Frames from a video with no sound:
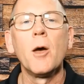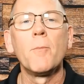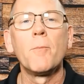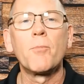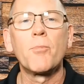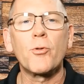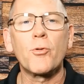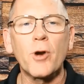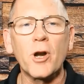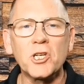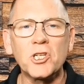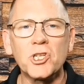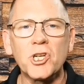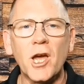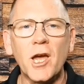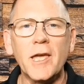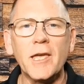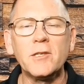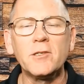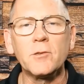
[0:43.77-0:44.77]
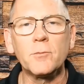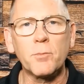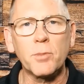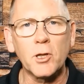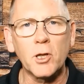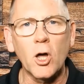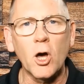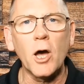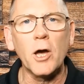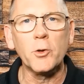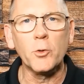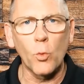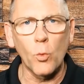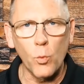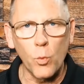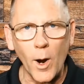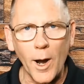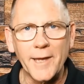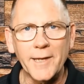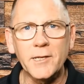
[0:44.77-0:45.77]
pressure is applied or
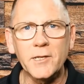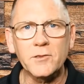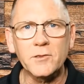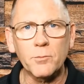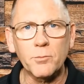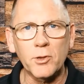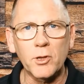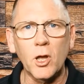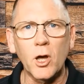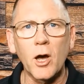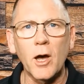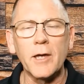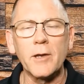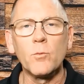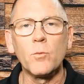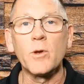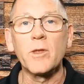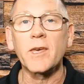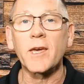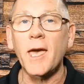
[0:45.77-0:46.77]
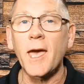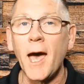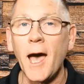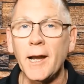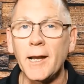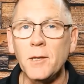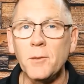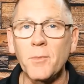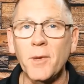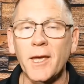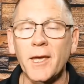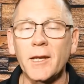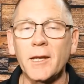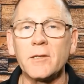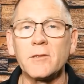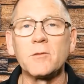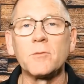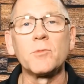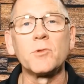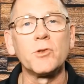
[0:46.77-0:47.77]
weight is applied with a cutting
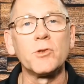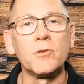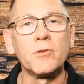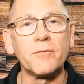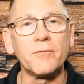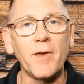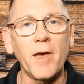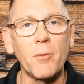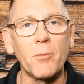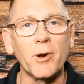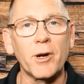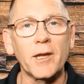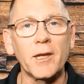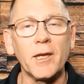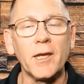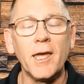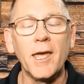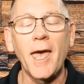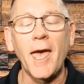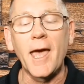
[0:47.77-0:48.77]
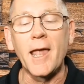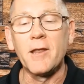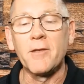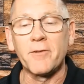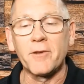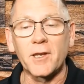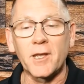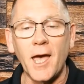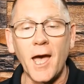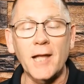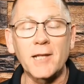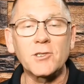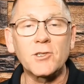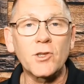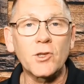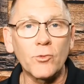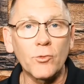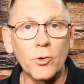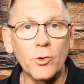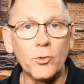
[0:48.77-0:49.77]
mechanism to the fabric. And if it cuts
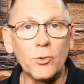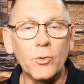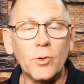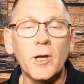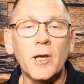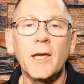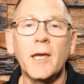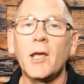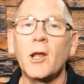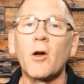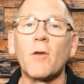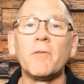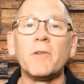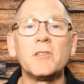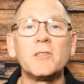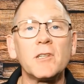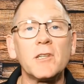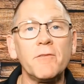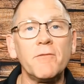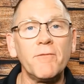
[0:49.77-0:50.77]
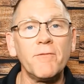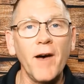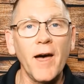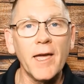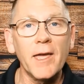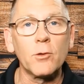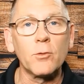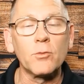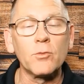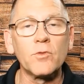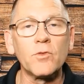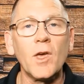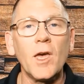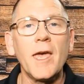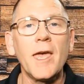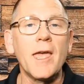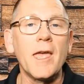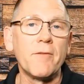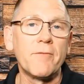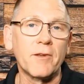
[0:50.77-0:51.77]
through, it obviously fails.
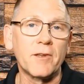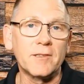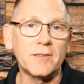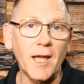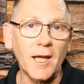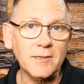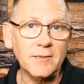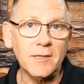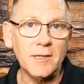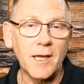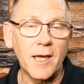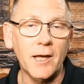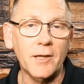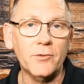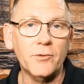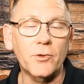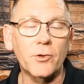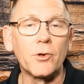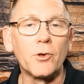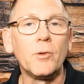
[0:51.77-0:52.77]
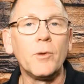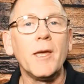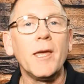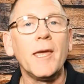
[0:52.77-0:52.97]
If it doesn't cut through,